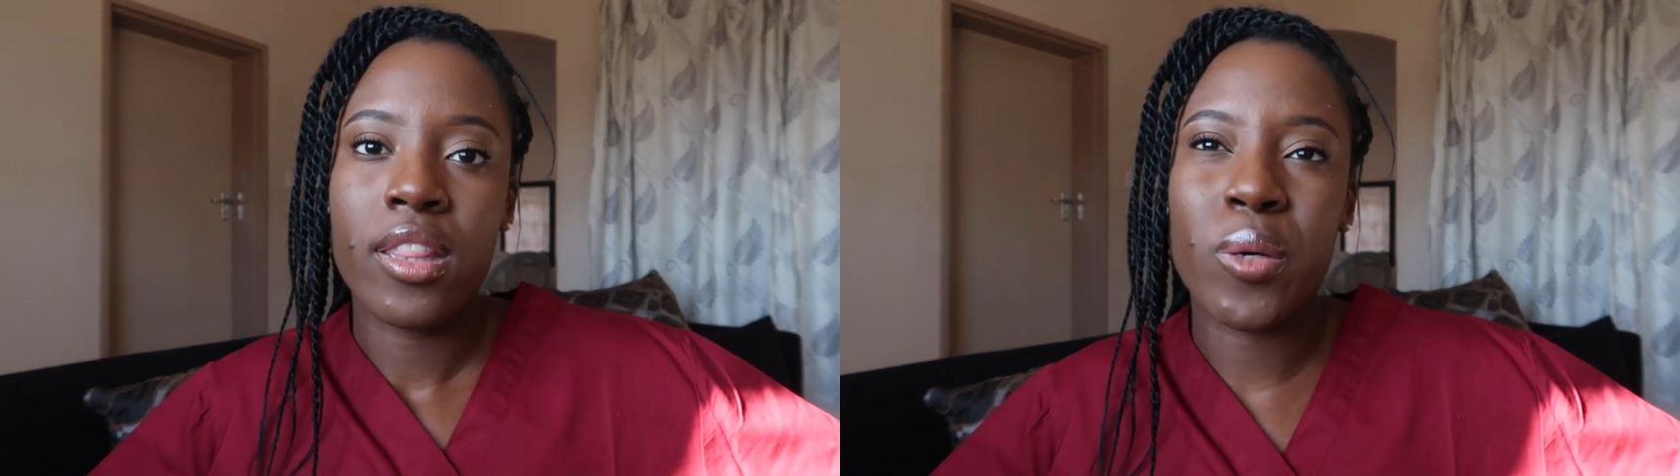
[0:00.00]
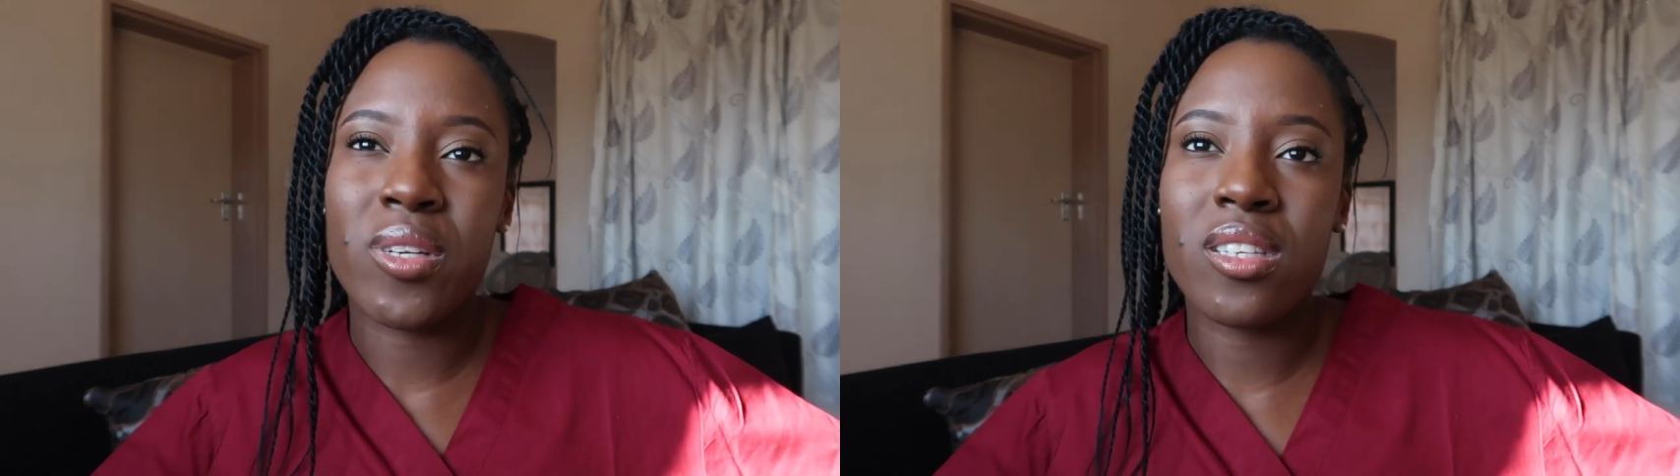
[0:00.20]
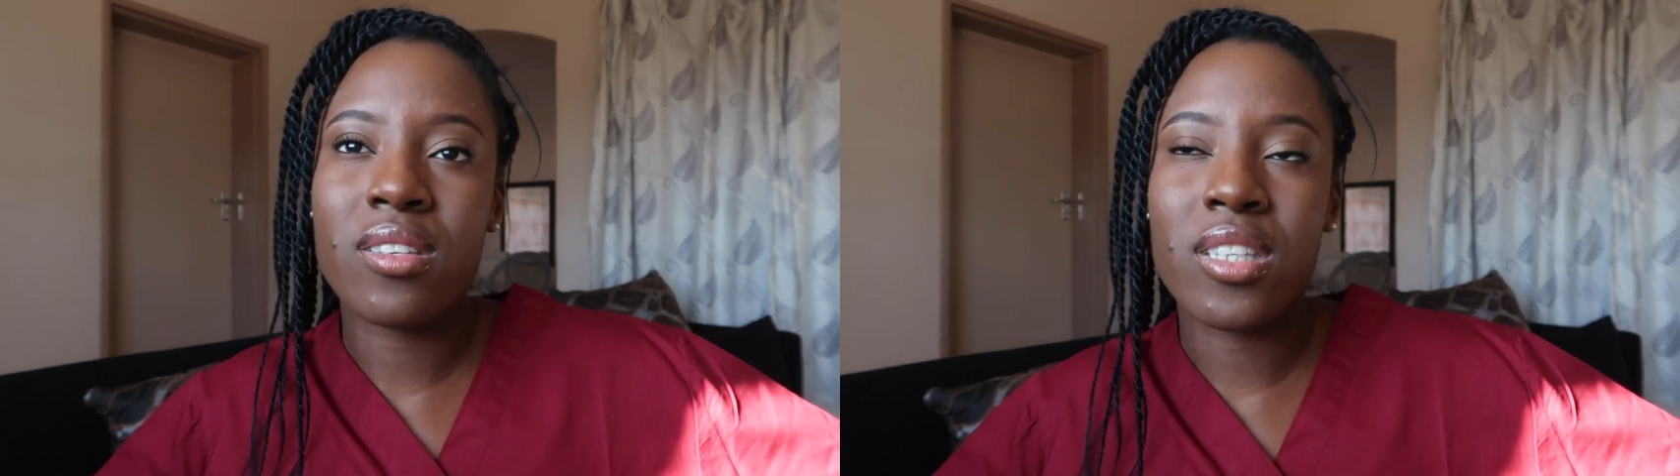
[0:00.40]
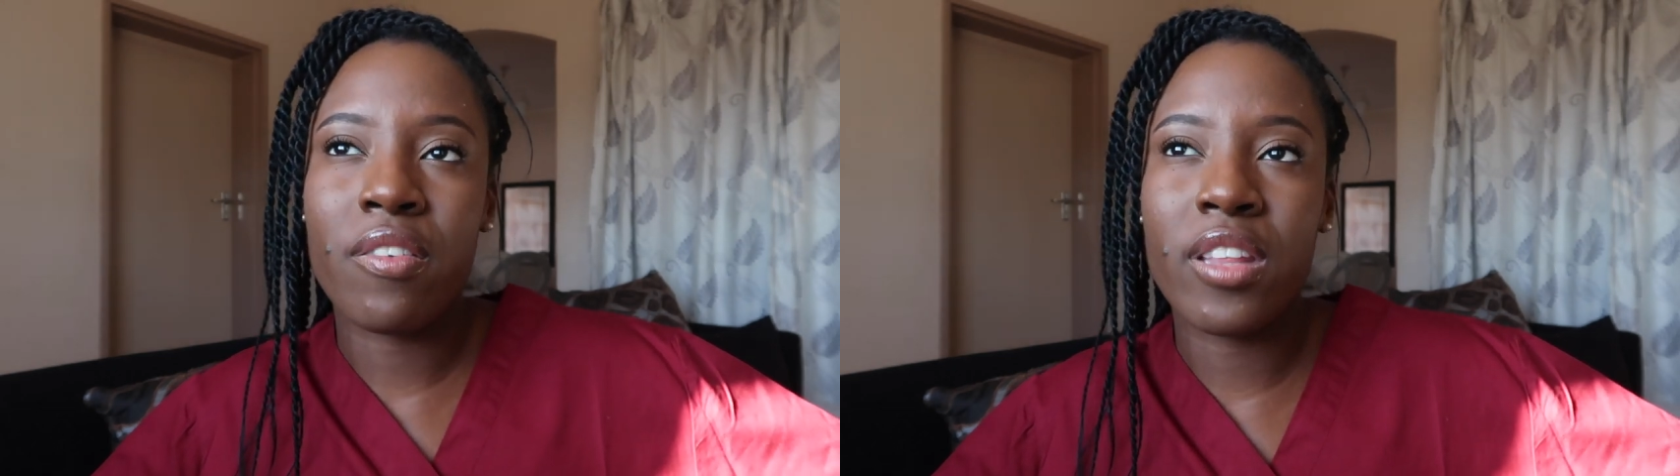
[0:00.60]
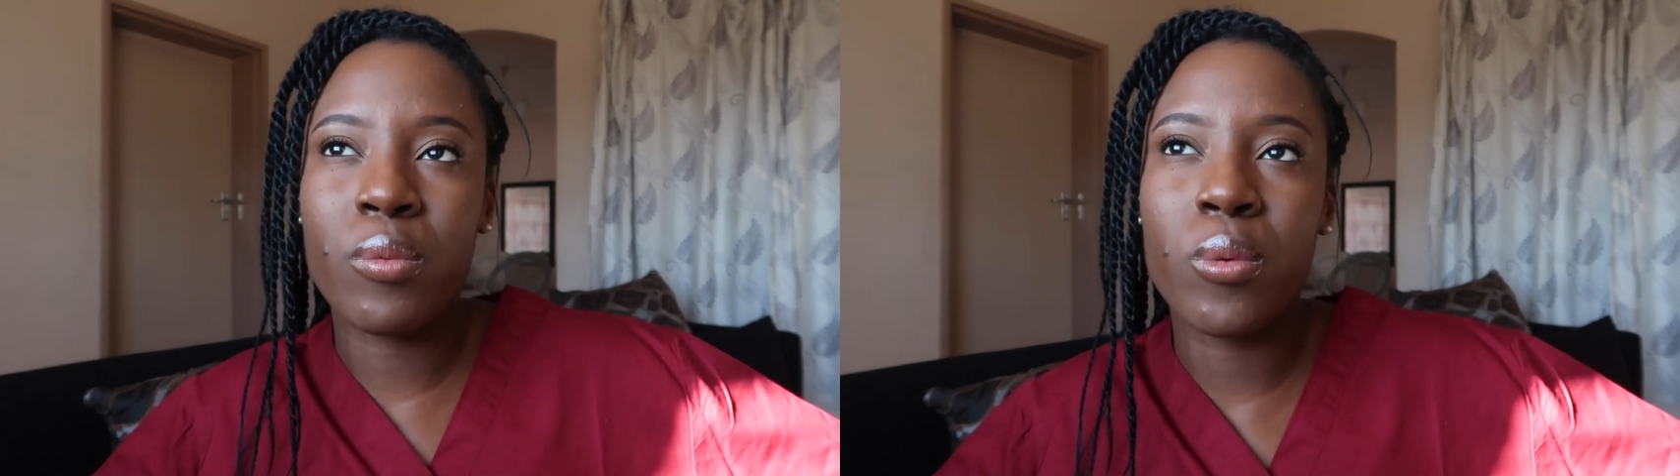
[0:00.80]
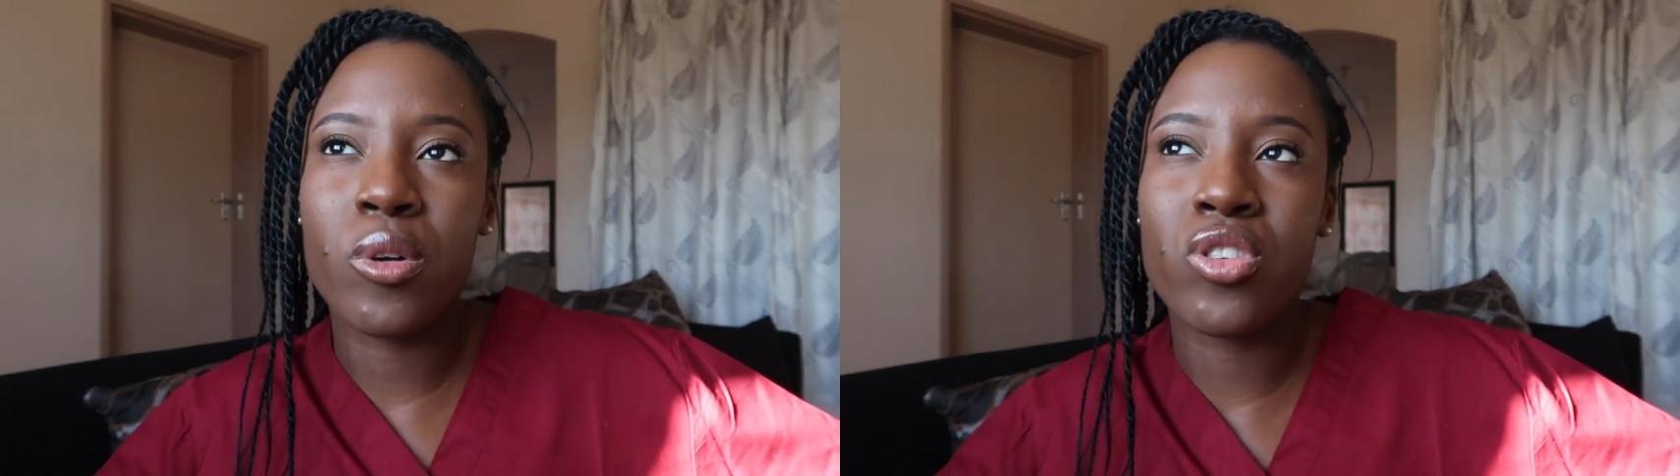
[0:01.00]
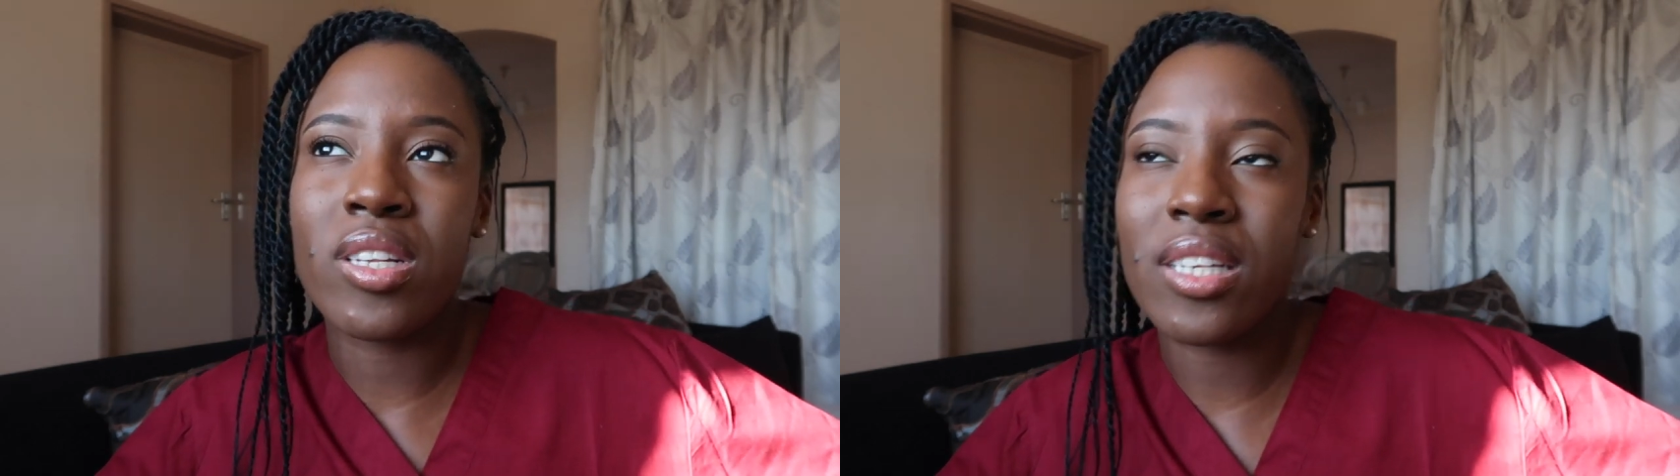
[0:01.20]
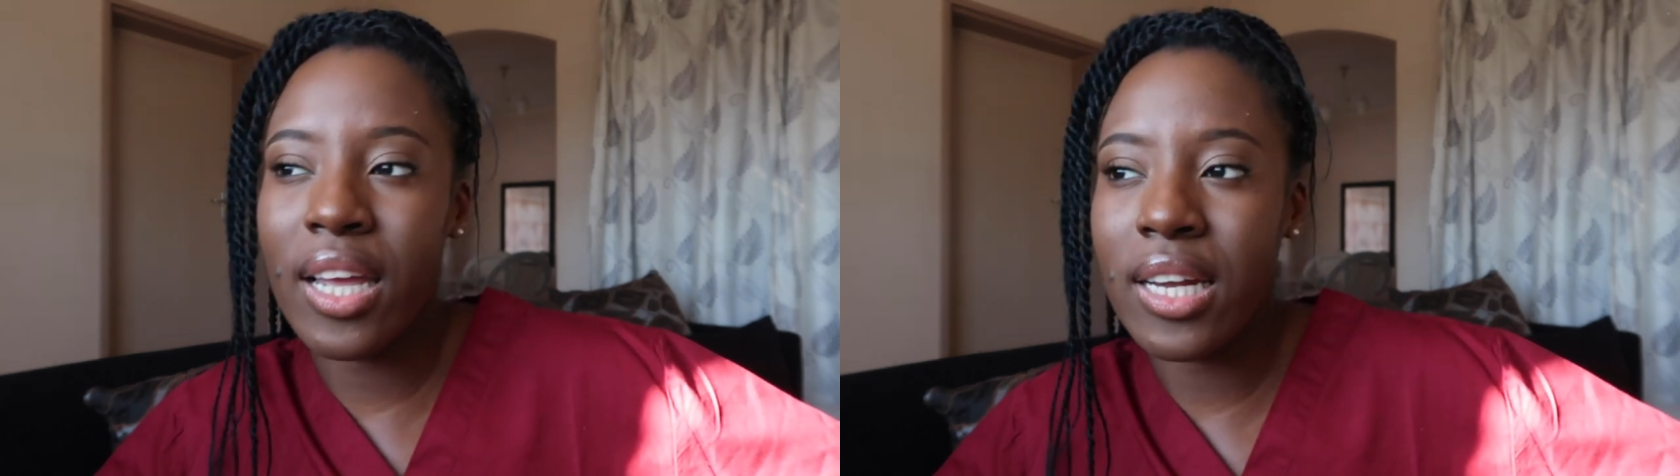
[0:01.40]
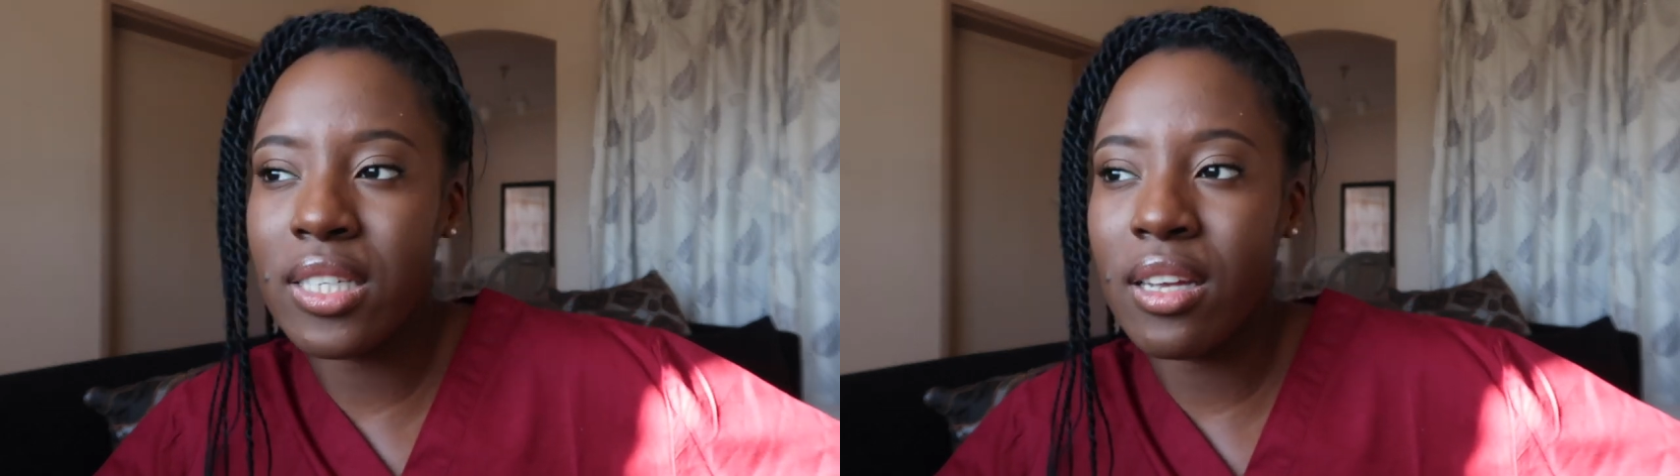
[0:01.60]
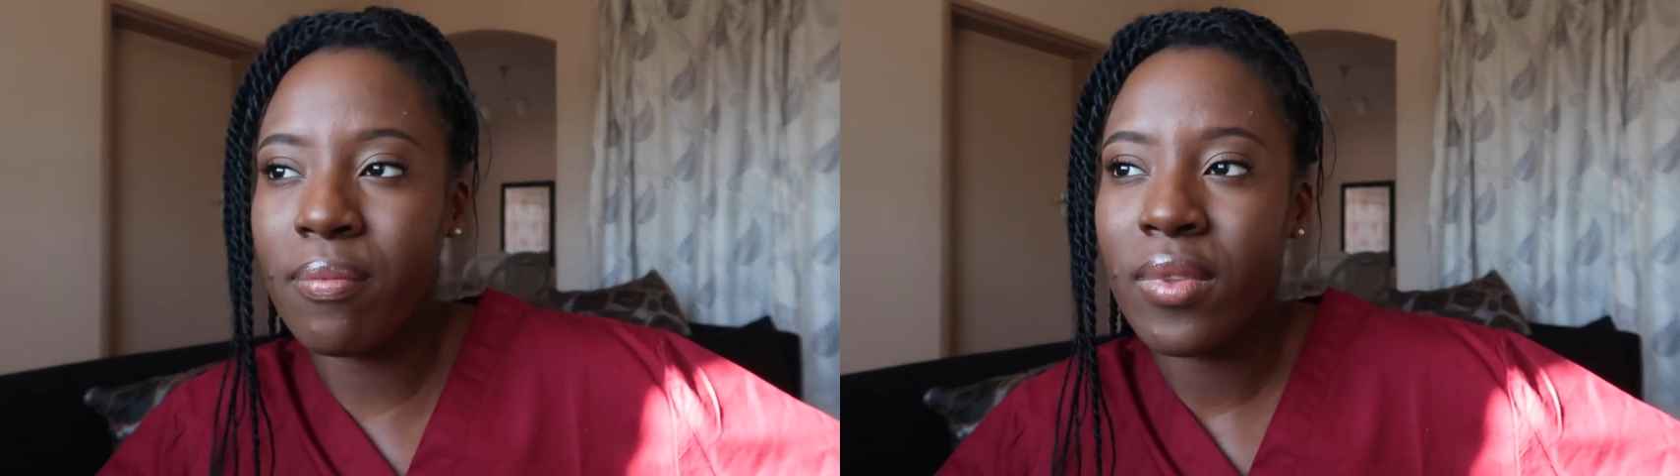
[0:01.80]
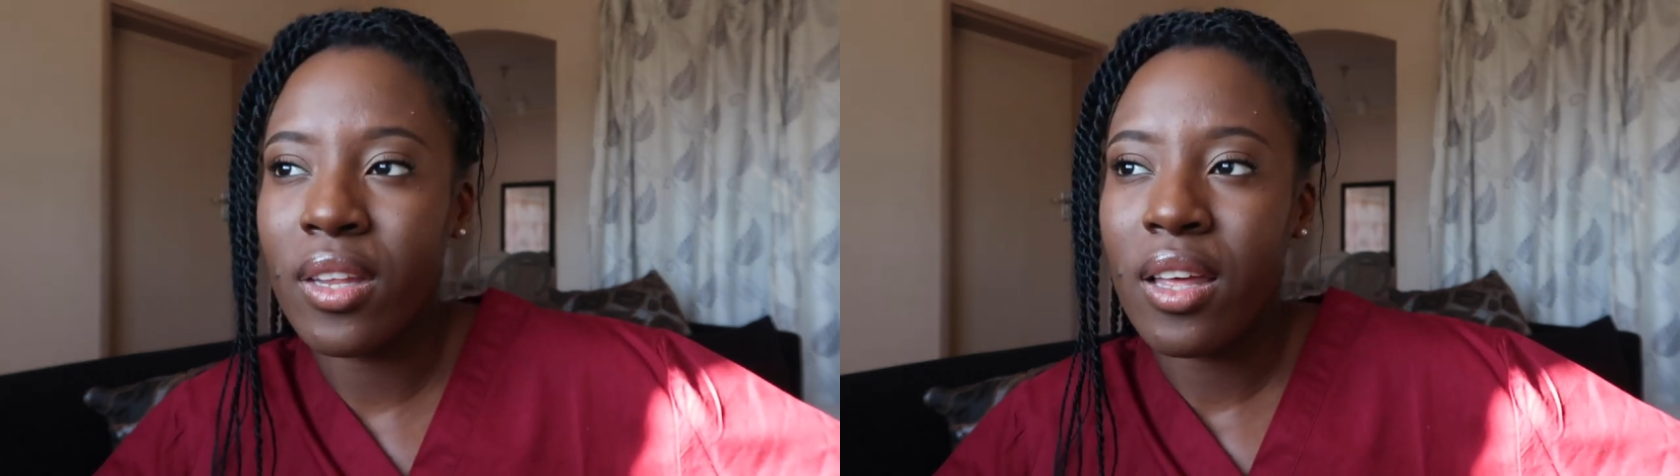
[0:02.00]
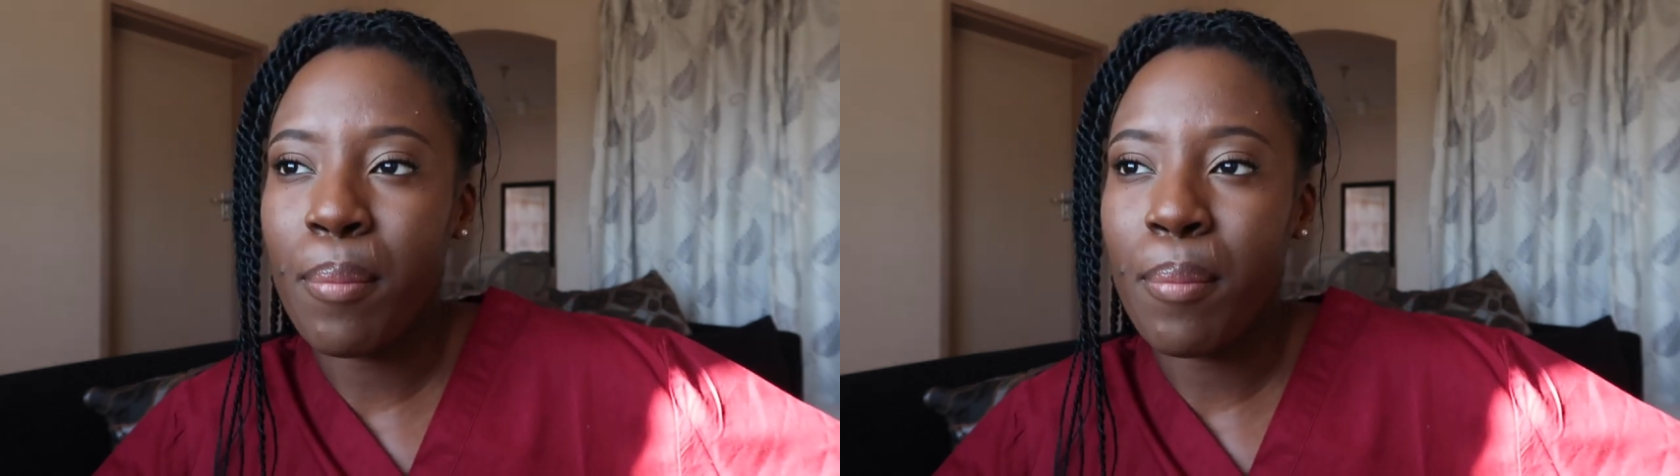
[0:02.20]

there was still stuff that we were translating,